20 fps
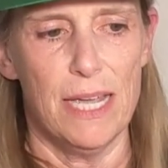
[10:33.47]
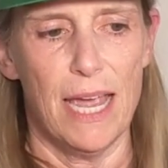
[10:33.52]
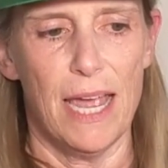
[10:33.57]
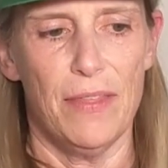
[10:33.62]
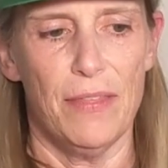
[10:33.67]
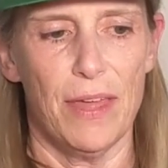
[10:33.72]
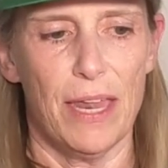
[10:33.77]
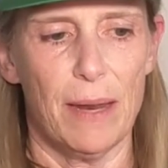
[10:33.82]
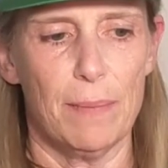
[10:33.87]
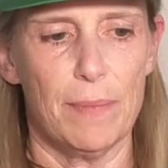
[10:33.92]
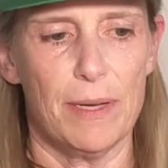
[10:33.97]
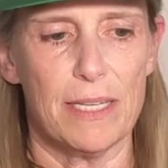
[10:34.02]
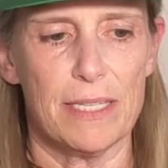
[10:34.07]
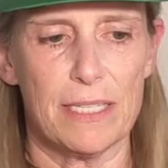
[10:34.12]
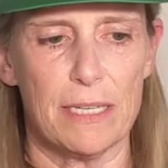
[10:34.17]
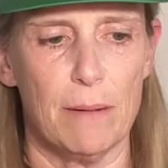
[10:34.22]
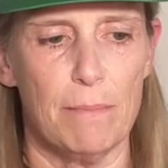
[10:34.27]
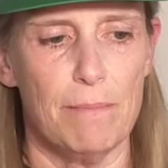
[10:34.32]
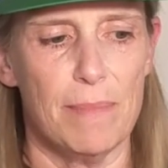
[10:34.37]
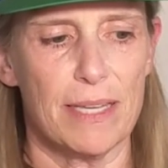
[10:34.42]
And then I'm going to
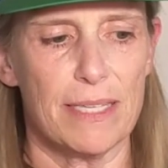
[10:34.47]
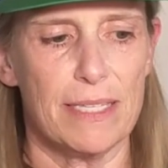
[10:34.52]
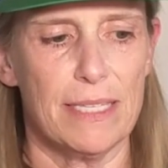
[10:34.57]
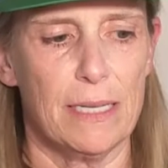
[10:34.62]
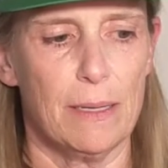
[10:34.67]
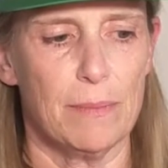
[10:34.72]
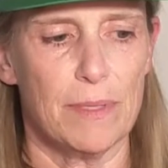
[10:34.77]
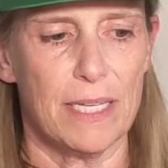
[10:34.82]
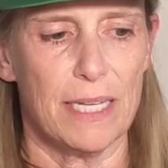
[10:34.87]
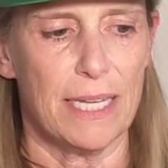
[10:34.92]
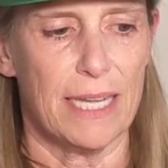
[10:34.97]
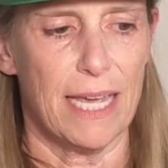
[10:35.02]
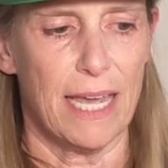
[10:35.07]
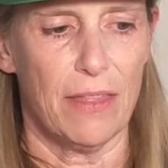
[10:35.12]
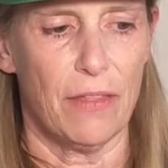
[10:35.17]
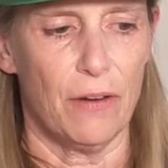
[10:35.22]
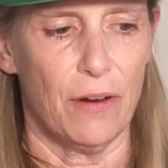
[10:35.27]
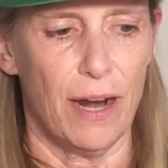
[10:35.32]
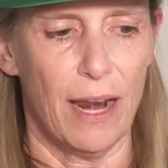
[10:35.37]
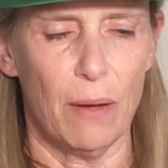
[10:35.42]
start mixing them
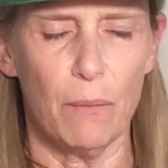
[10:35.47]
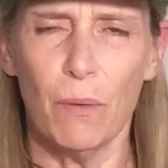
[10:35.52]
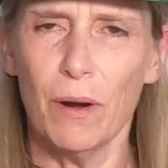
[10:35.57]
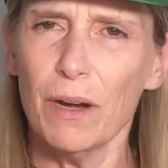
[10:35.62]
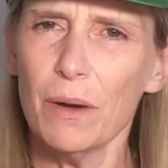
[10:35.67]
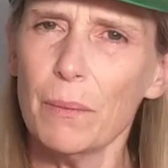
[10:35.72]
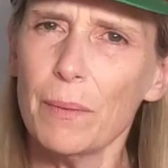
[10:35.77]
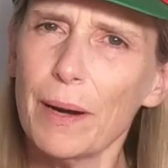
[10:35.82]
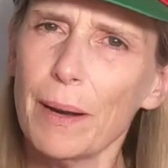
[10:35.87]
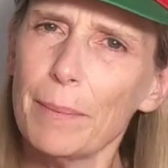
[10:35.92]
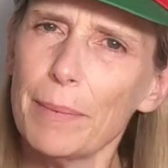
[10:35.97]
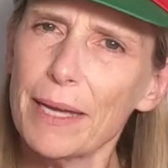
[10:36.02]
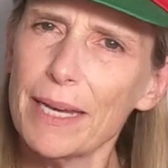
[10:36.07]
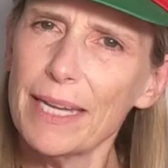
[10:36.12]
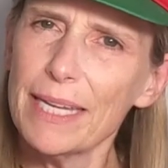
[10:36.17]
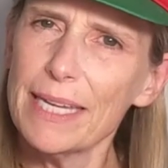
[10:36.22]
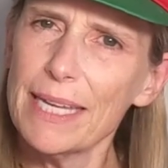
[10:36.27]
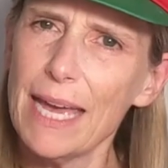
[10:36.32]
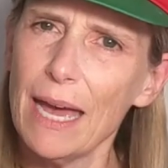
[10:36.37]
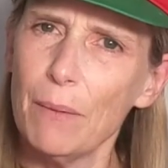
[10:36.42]
together. And I wonder what I'm
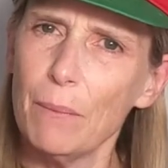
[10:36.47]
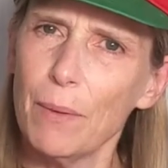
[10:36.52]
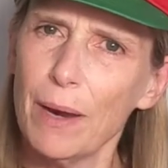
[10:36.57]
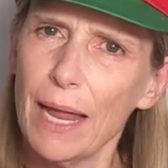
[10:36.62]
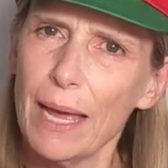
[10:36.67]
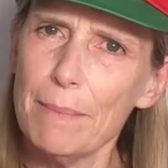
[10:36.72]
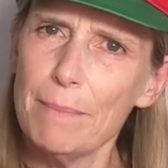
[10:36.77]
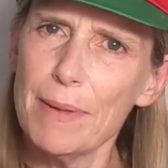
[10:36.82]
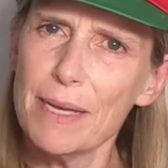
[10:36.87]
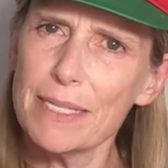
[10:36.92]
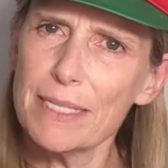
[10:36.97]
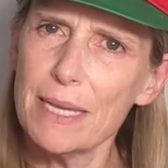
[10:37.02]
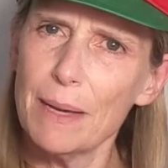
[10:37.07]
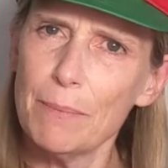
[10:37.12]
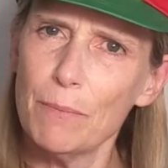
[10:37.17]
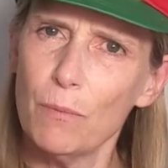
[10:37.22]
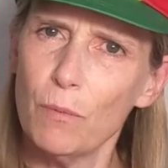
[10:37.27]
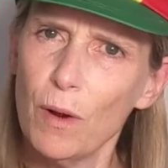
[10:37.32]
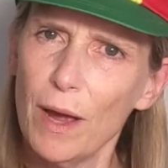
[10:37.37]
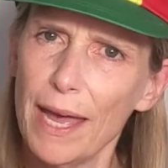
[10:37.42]
going to get when I mix up
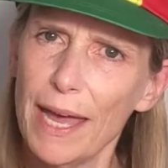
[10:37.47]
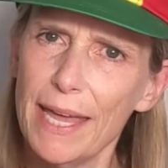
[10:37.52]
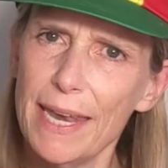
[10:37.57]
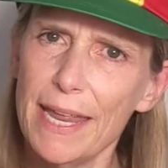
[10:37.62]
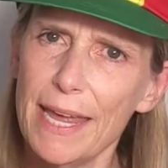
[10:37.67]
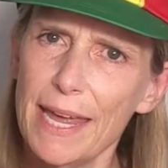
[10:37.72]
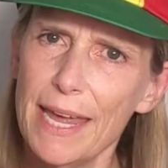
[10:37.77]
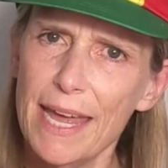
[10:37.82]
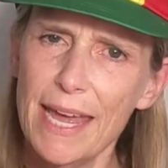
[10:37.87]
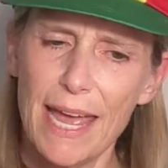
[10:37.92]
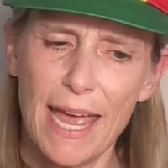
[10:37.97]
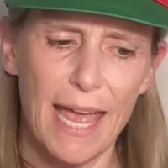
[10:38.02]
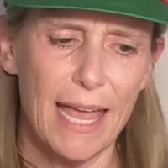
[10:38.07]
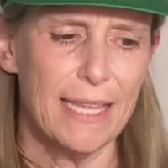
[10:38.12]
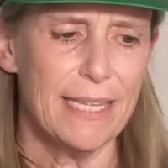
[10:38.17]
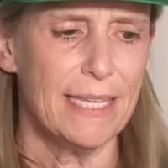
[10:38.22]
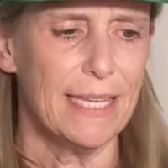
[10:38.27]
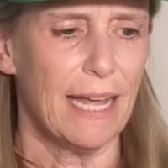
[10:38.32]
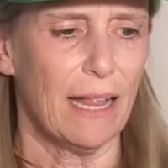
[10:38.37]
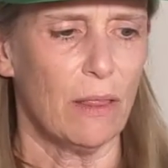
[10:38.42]
red
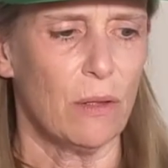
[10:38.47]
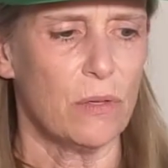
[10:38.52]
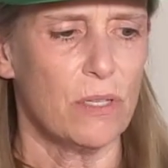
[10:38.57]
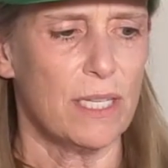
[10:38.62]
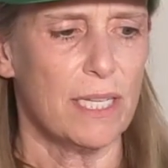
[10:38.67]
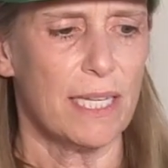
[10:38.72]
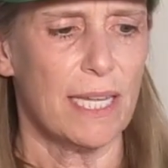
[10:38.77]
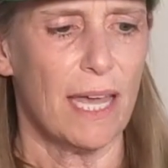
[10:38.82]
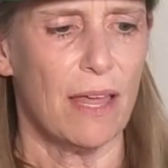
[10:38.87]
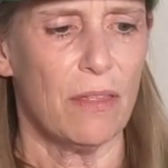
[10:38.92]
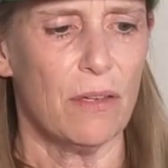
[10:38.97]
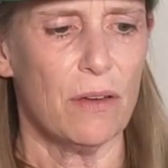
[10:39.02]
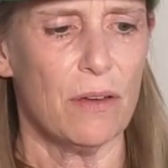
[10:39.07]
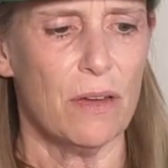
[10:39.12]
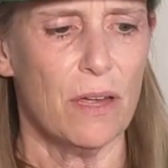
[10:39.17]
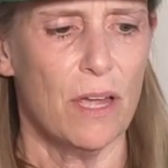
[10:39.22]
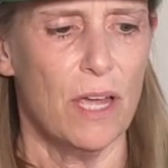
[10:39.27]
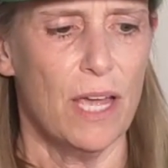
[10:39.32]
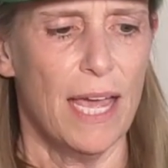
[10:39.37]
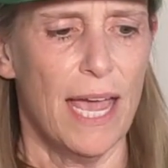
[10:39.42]
and yellow together.
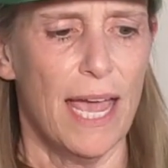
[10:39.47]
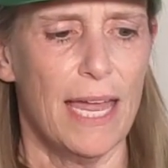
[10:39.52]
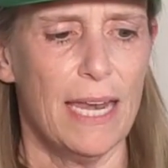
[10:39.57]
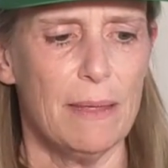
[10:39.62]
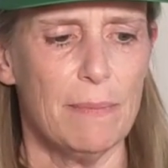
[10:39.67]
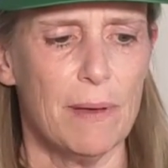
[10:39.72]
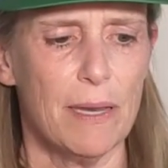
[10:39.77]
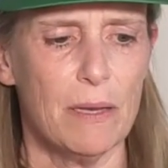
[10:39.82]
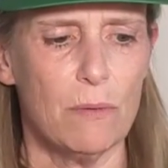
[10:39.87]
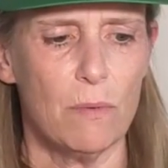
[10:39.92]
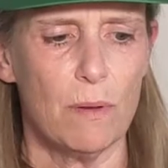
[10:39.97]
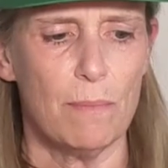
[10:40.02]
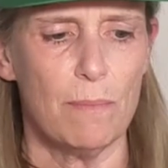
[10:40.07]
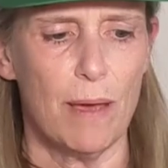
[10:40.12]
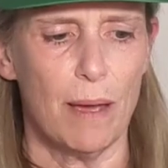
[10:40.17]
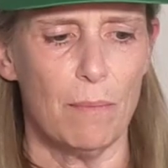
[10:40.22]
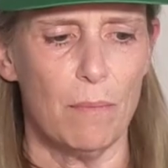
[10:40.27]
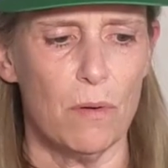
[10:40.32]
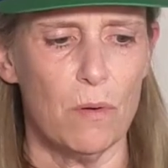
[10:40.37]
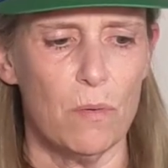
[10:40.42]
Anybody
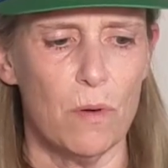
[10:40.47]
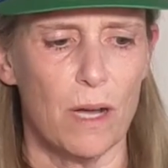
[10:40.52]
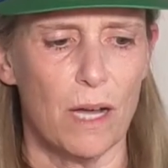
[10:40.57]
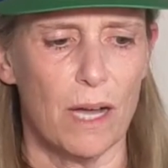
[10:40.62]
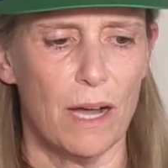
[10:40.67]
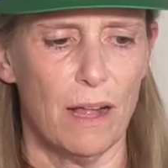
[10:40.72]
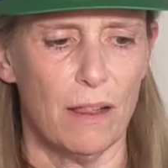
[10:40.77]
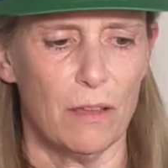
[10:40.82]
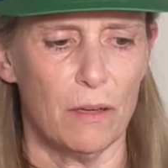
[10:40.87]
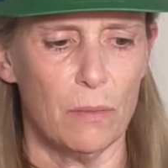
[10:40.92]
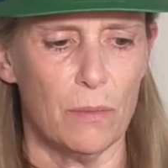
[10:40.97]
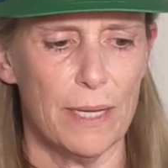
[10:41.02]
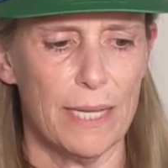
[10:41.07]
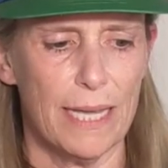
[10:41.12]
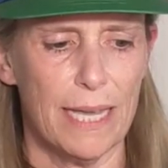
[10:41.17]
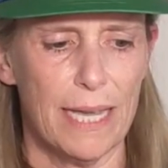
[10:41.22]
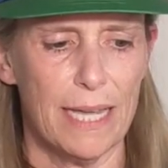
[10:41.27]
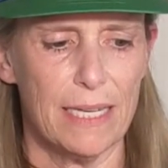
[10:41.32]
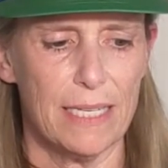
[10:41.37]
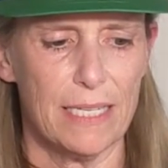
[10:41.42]
remember what color we
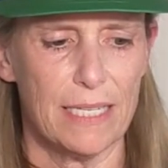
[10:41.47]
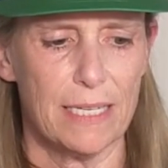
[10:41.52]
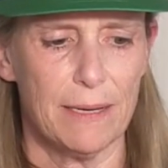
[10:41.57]
get?